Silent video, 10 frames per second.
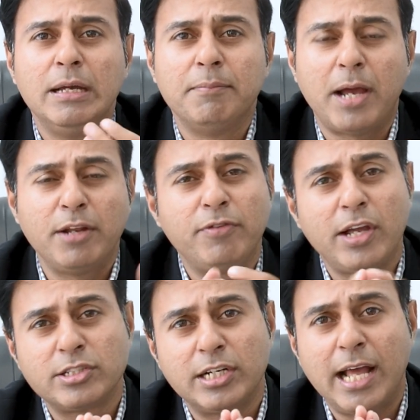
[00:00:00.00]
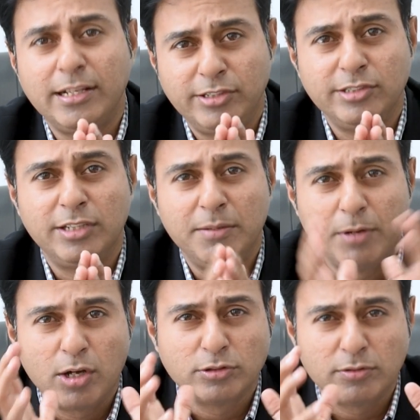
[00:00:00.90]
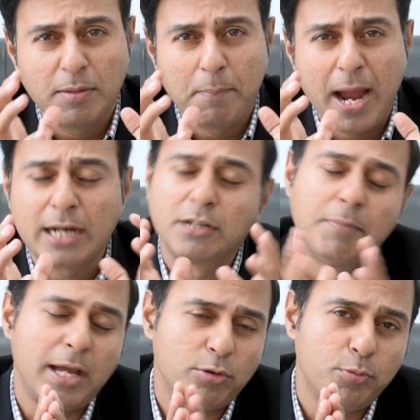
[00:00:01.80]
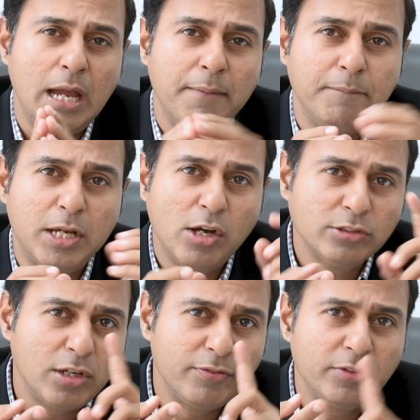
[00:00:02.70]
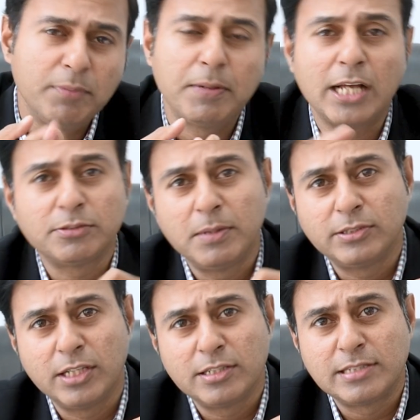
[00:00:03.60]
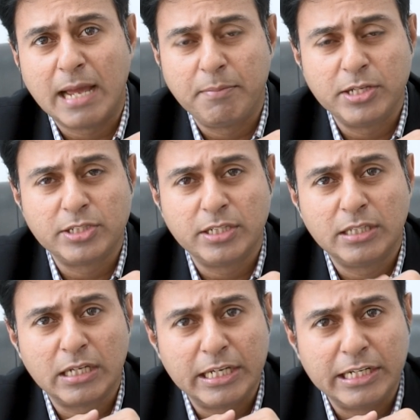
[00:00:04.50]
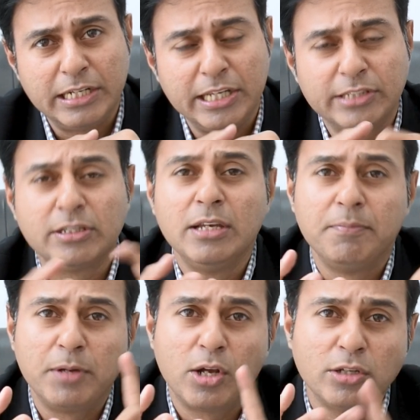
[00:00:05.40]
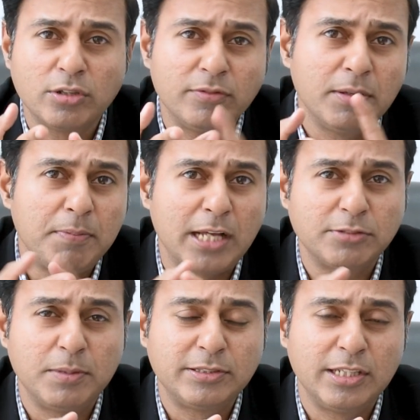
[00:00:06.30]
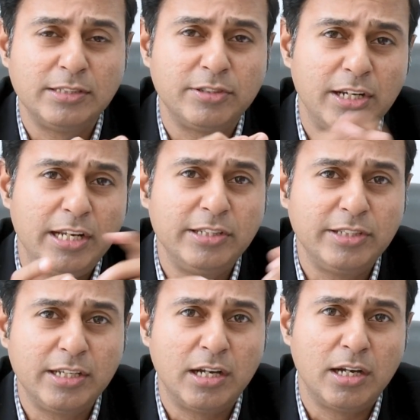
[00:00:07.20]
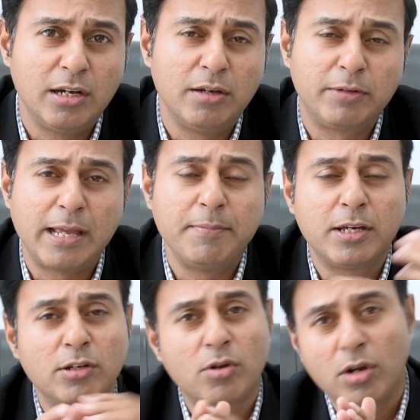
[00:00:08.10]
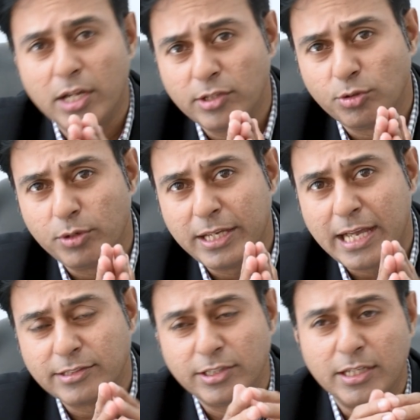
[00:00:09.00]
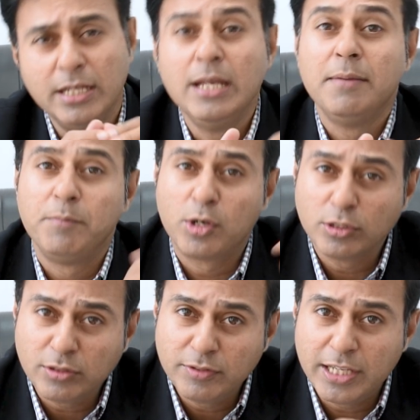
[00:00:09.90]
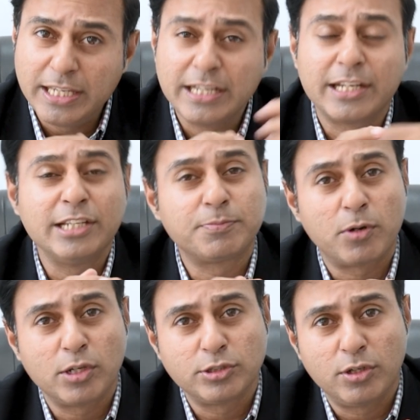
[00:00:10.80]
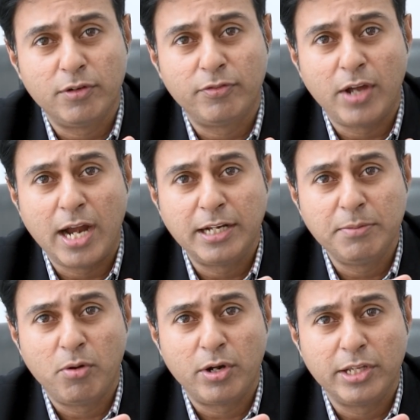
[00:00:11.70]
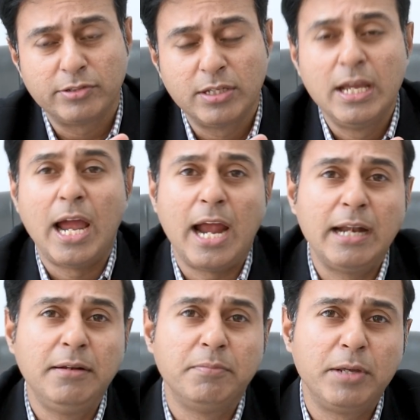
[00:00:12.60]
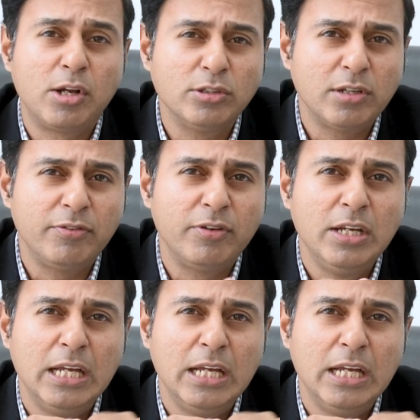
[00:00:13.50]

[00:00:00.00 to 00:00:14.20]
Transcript: manufactured as easily because of the packed marrow. Because of the plasma cells damaging the kidneys, because of the plasma cells releasing a chemical called as uric acid, because of the increased production of antibodies, and because of